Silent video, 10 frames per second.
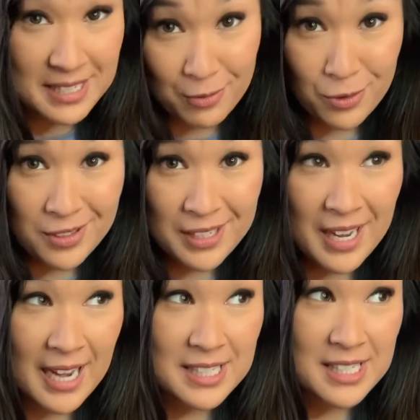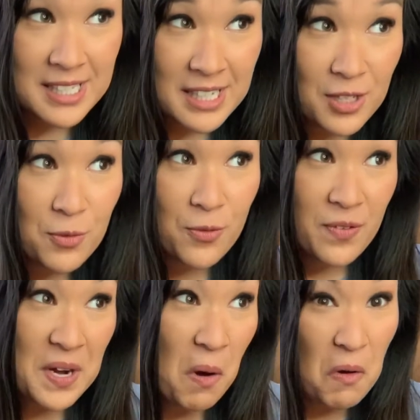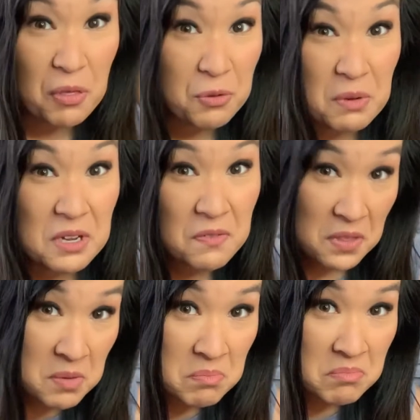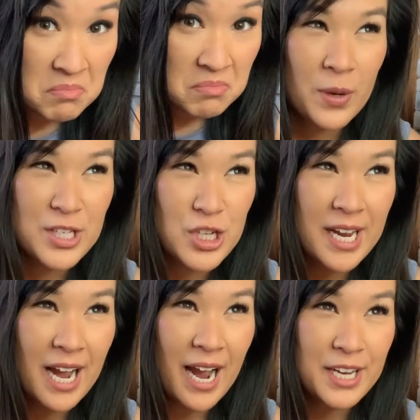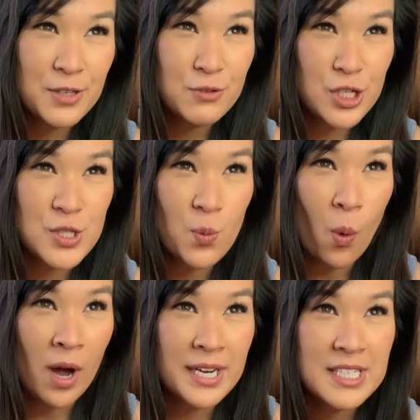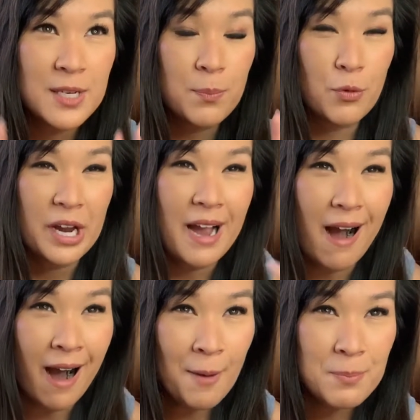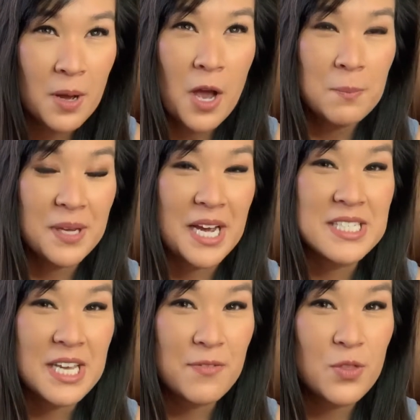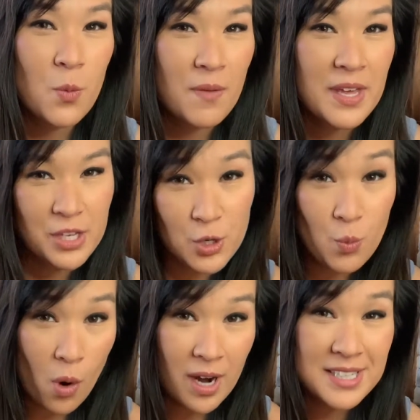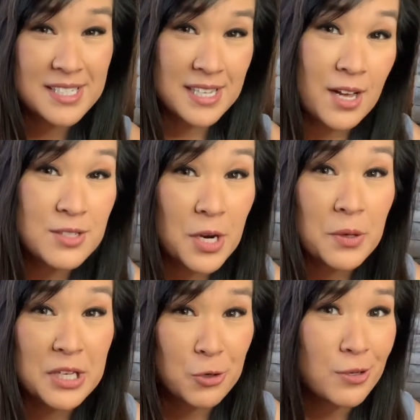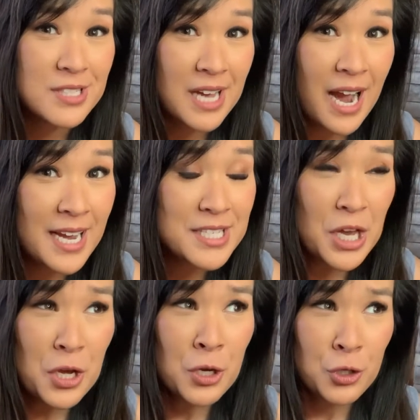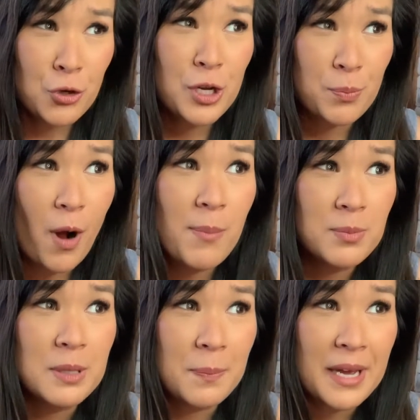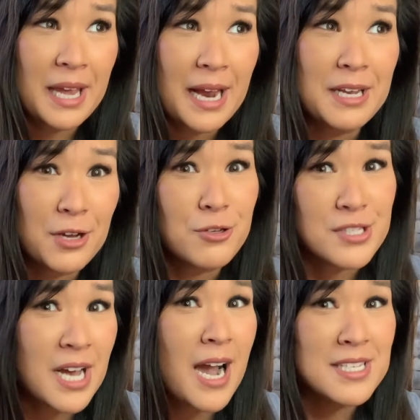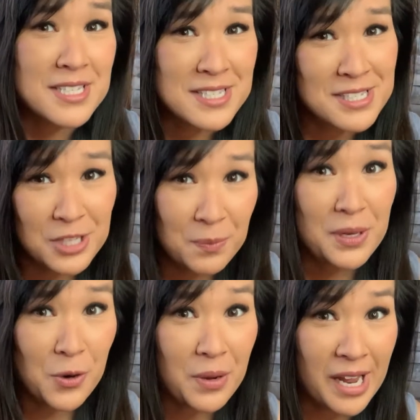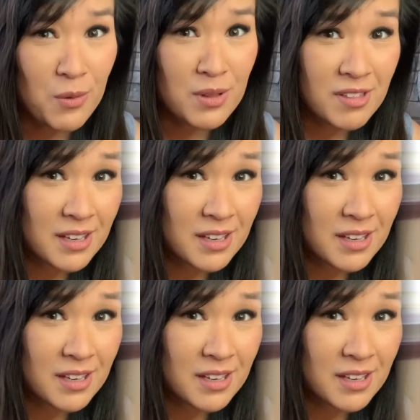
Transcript: differently, I still fit all three of them, which I kind of just wanted to bring up because if the one that you want sells out in your size, you could probably pick any other size and still be okay with